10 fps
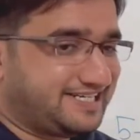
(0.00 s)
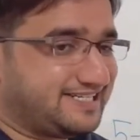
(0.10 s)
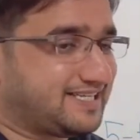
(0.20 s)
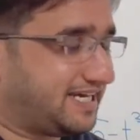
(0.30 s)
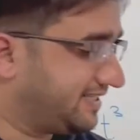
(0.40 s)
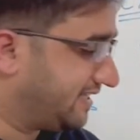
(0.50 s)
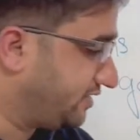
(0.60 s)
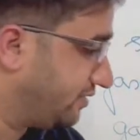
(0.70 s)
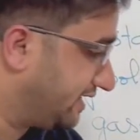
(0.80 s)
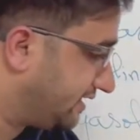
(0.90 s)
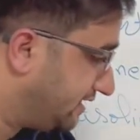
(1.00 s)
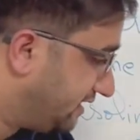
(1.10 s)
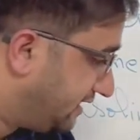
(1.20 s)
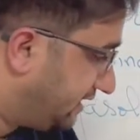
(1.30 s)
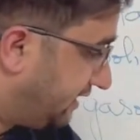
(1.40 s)
decide the unit?
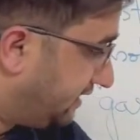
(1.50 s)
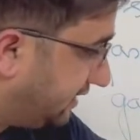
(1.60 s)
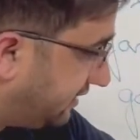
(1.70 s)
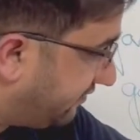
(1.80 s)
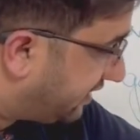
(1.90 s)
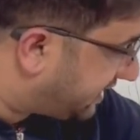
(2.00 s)
What